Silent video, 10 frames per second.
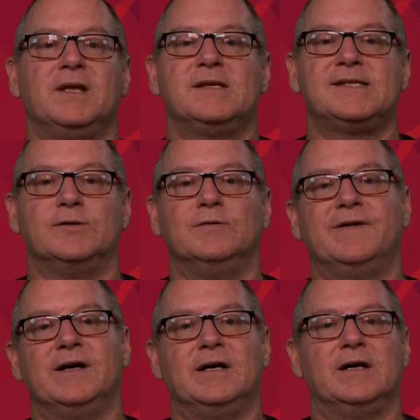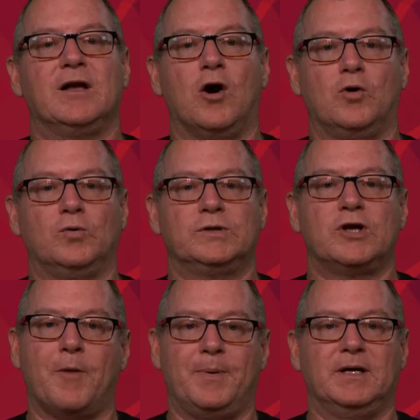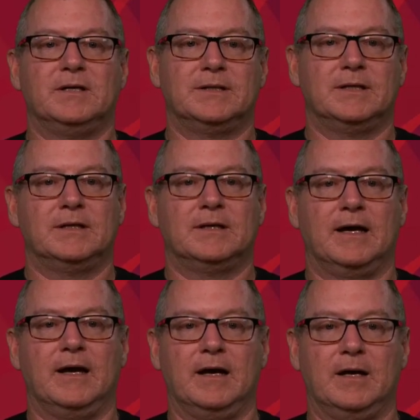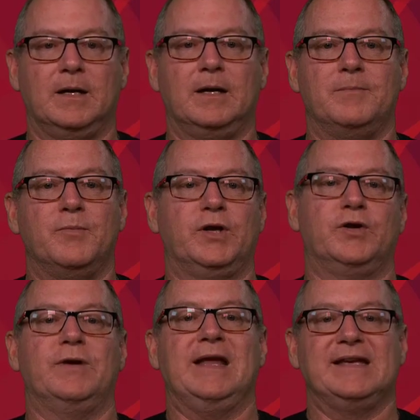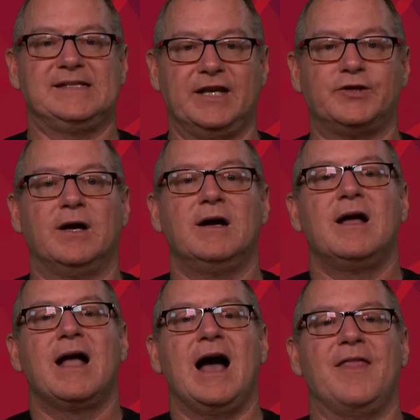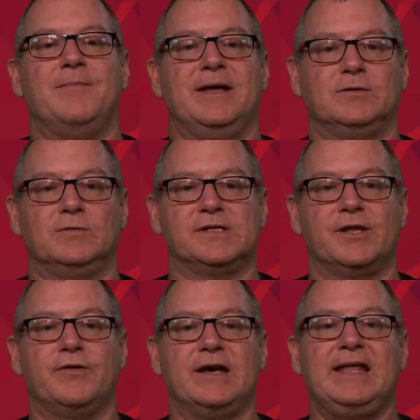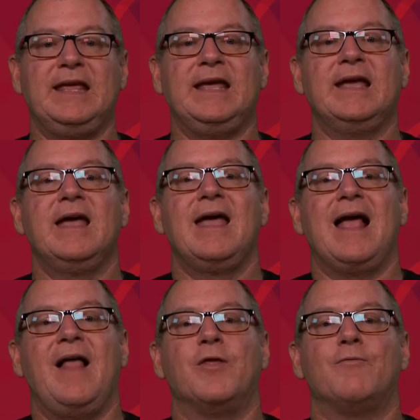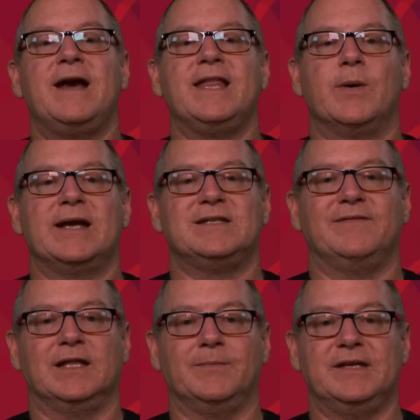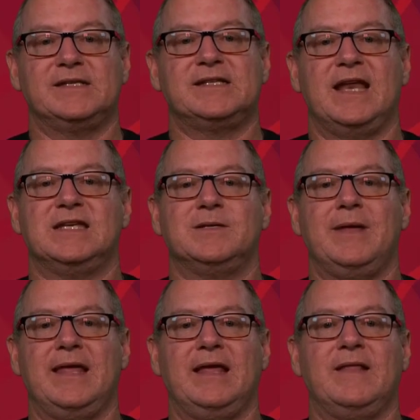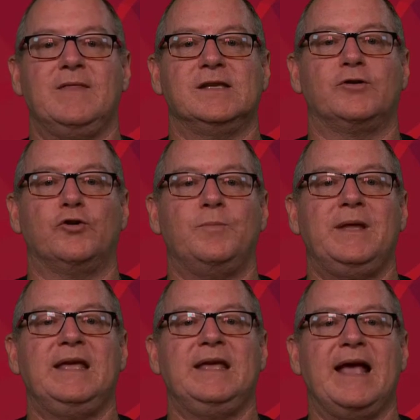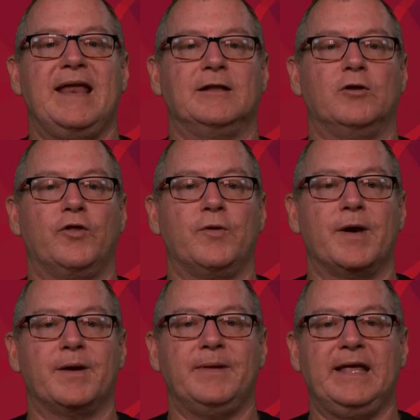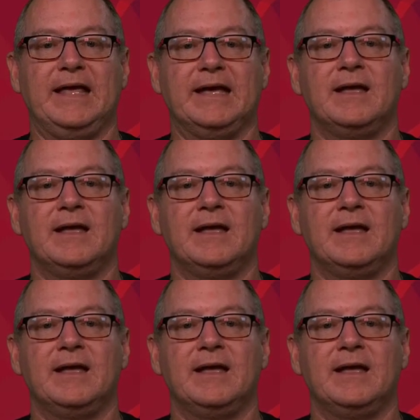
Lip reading: Silver, gold, copper, mercury, etc. are the metals that are in here. And the radioactive elements tend to be in this group here and along the bottom here.